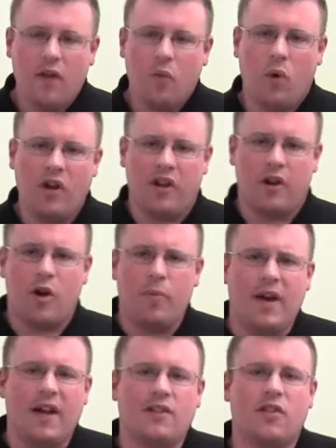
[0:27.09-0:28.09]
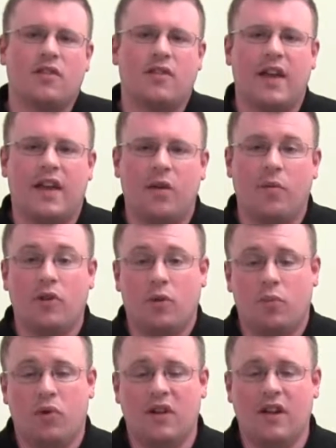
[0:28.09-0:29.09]
what your go bag looks like and what you
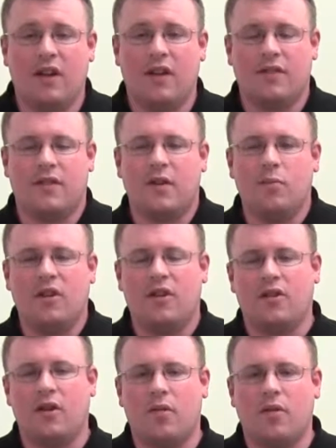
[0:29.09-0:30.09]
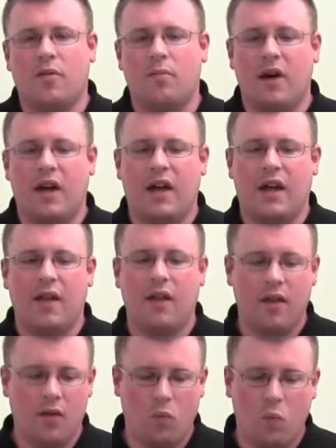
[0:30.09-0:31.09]
put in it is going to be determined by
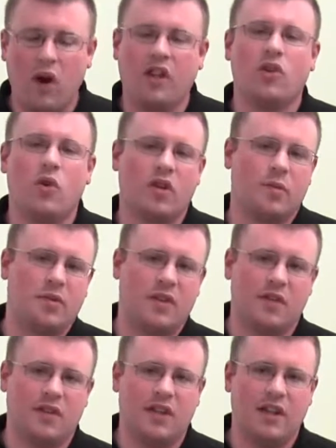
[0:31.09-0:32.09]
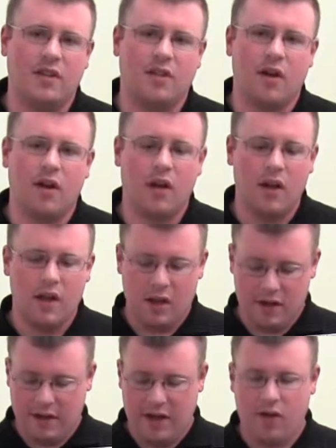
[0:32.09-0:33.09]
what your specific needs are.
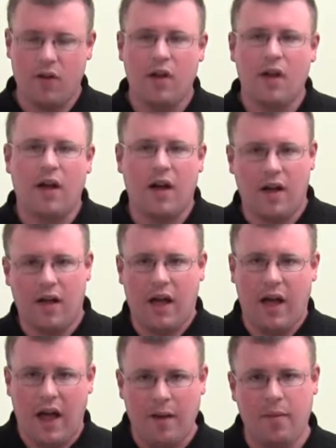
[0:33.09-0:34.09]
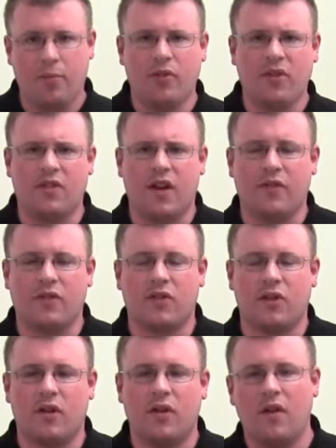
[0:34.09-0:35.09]
Now, I'm a police
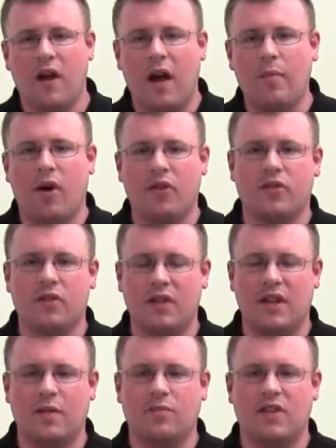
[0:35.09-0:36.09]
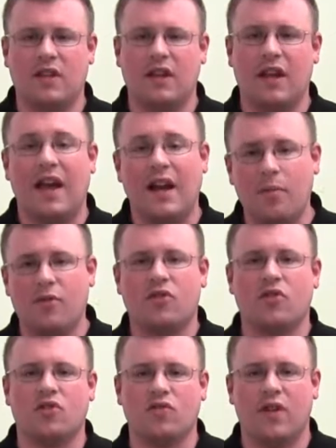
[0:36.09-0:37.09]
officer, I'm also an EMT, and I'm in
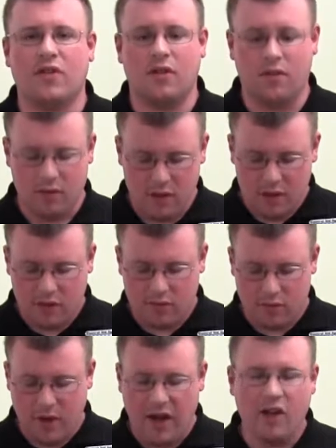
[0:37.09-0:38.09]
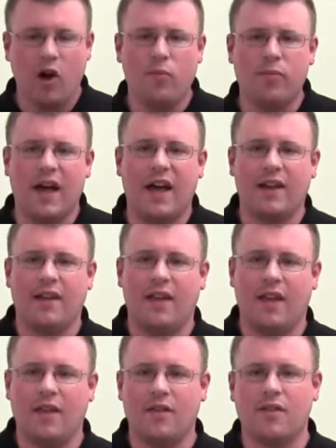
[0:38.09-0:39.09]
search and rescue. So my go bag
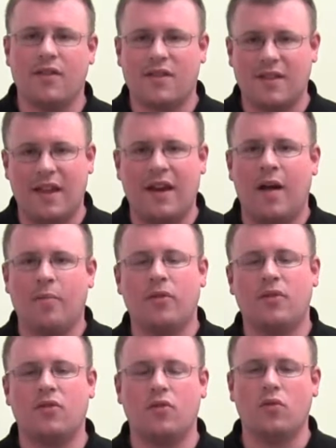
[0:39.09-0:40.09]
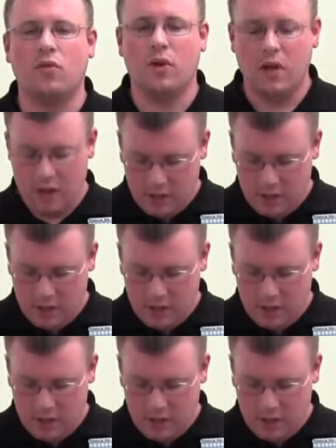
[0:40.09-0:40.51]
is set up to